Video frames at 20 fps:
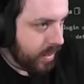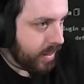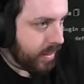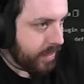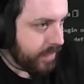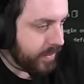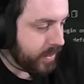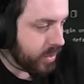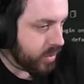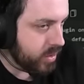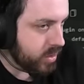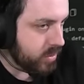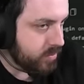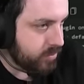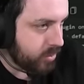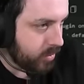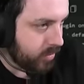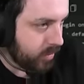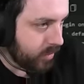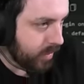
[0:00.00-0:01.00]
The only
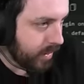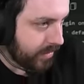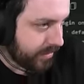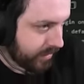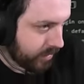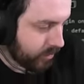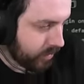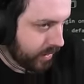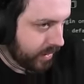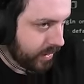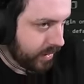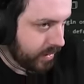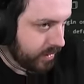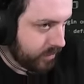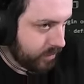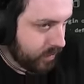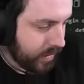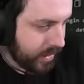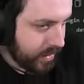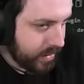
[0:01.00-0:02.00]
problem I think where,
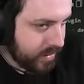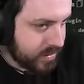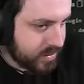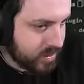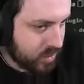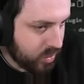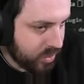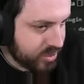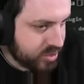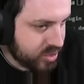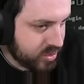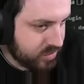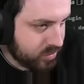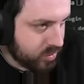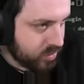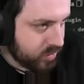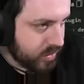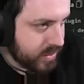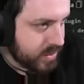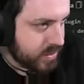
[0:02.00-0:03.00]
where it's
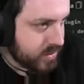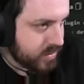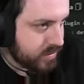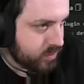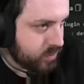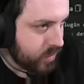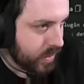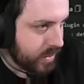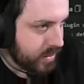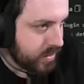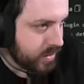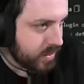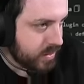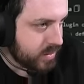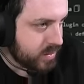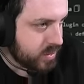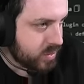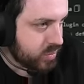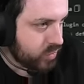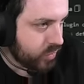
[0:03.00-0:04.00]
questionable is when
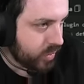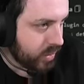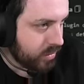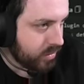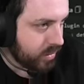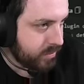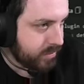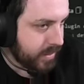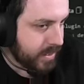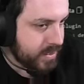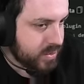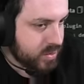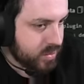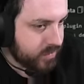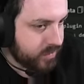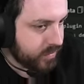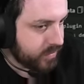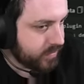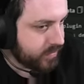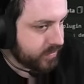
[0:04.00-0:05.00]
it's triggering based
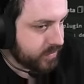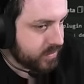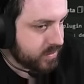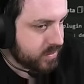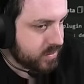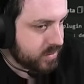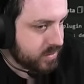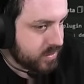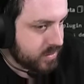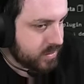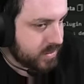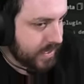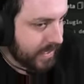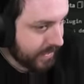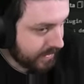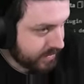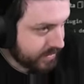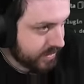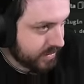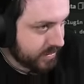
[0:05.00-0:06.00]
off of
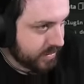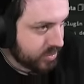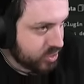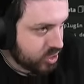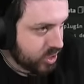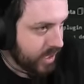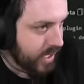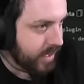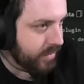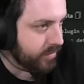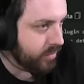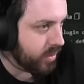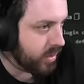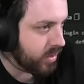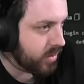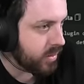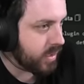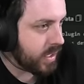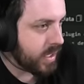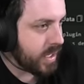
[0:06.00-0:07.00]
text in the chat,
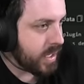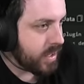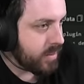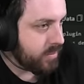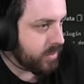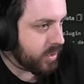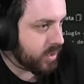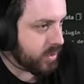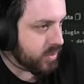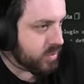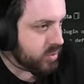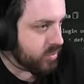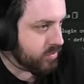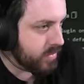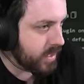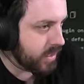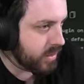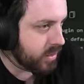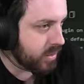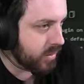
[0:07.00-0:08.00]
right? Because you're
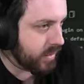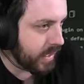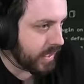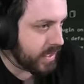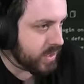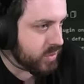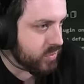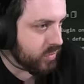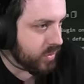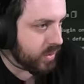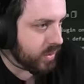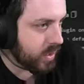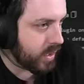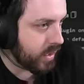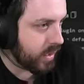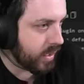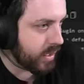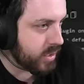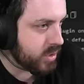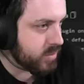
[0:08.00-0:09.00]
manually entering a
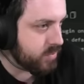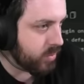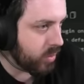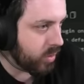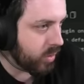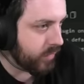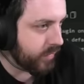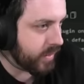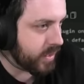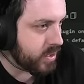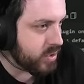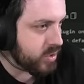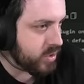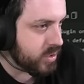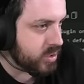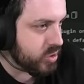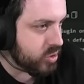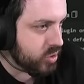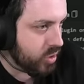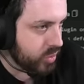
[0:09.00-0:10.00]
large ball of energy
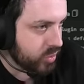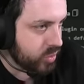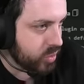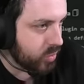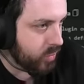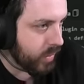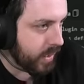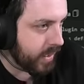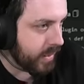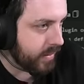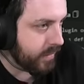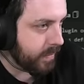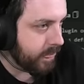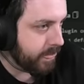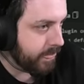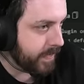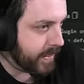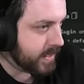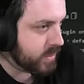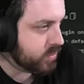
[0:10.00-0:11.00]
is shot your way.
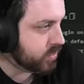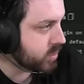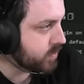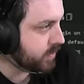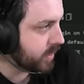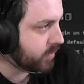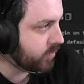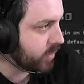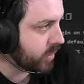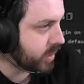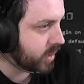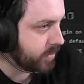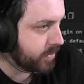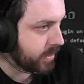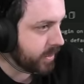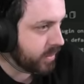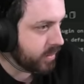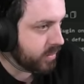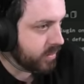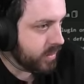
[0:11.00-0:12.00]
That's what's been written up
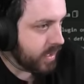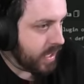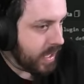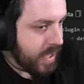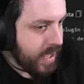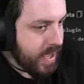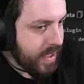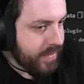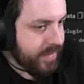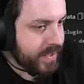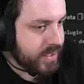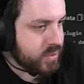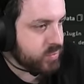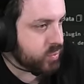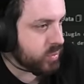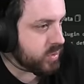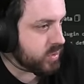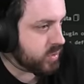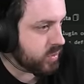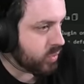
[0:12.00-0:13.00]
here, and that's
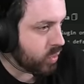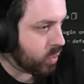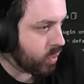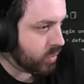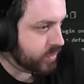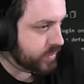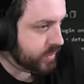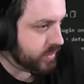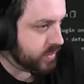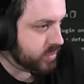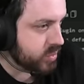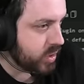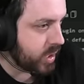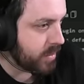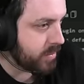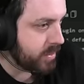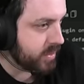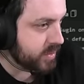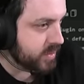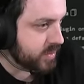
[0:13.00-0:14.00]
what's causing the
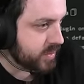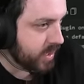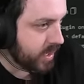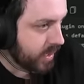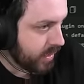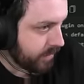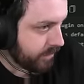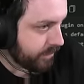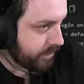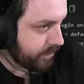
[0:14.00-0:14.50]
timer to start